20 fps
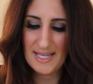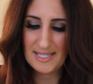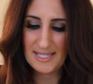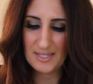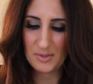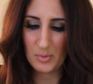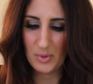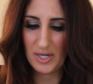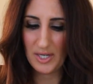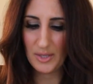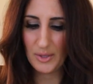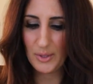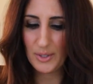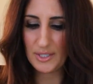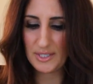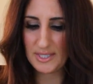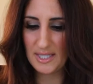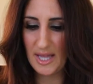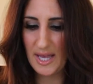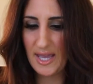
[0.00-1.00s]
this is what it
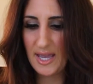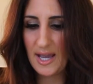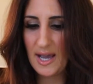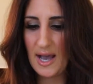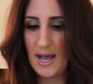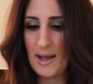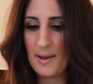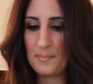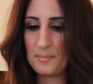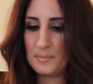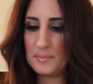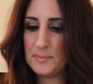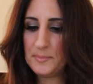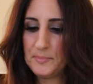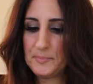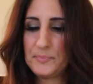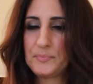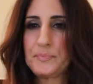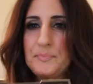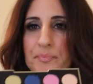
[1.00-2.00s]
looks like. Um,
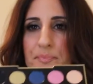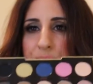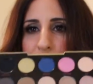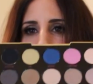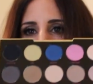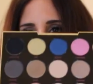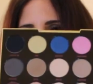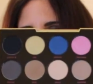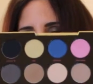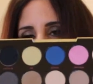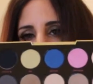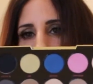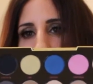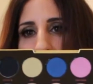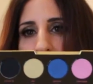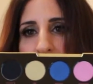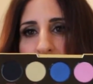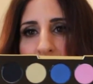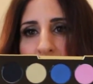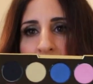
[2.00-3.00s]

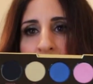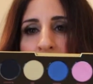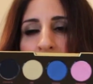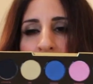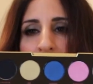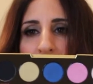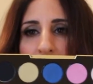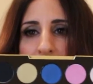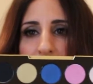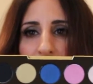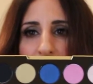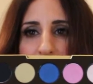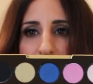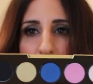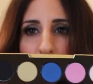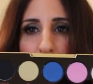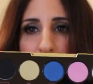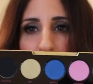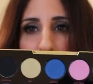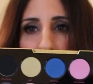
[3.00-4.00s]
again, it is
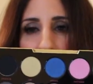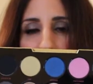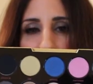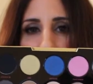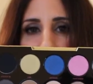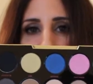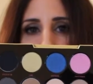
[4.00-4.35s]
a beautiful